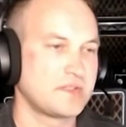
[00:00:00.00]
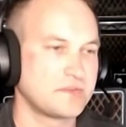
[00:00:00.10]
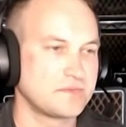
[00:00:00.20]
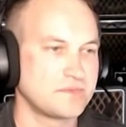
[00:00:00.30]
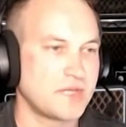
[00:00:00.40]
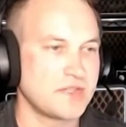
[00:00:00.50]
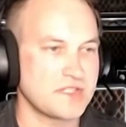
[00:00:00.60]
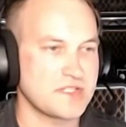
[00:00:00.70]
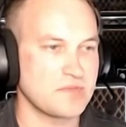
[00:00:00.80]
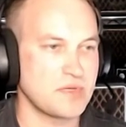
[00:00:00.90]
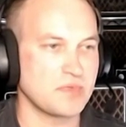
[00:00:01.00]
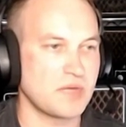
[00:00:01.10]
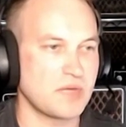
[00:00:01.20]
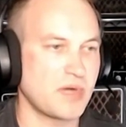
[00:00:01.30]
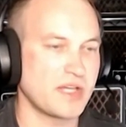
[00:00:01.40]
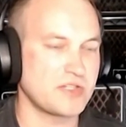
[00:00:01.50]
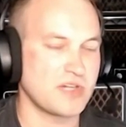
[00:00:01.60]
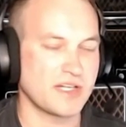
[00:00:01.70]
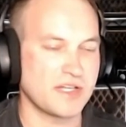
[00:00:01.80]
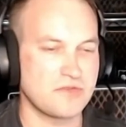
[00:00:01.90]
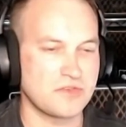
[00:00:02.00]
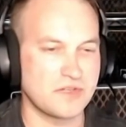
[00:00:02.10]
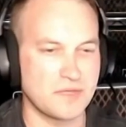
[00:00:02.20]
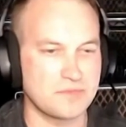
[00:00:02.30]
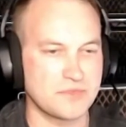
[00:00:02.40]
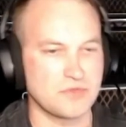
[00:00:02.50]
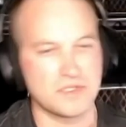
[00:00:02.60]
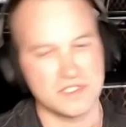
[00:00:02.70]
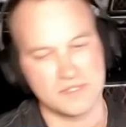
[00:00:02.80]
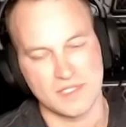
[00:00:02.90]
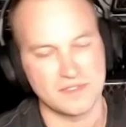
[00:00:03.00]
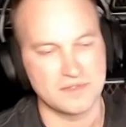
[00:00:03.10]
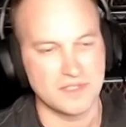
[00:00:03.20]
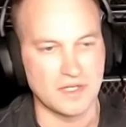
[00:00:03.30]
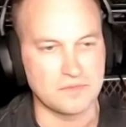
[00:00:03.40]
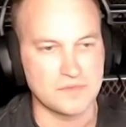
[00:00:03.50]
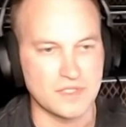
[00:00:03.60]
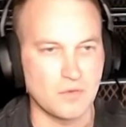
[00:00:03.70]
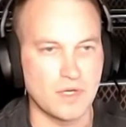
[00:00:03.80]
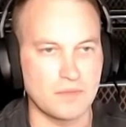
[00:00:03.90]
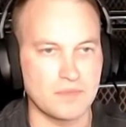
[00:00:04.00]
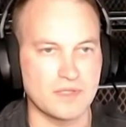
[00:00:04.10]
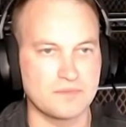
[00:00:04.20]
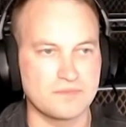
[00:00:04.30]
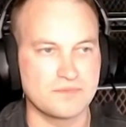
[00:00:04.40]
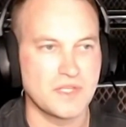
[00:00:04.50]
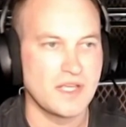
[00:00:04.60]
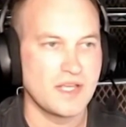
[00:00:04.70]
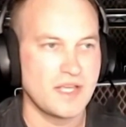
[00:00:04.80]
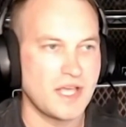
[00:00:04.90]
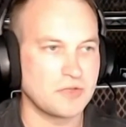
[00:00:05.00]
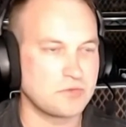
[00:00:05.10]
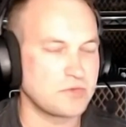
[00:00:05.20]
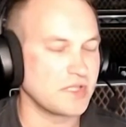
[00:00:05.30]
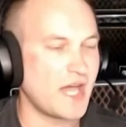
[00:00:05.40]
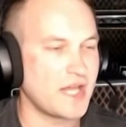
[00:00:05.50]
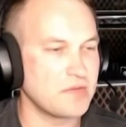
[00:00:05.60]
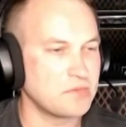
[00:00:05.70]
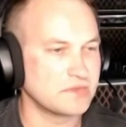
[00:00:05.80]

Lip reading: I think there's some people that are probably trying to cover it up, too, because, I mean, you know, you don't want to be held reliable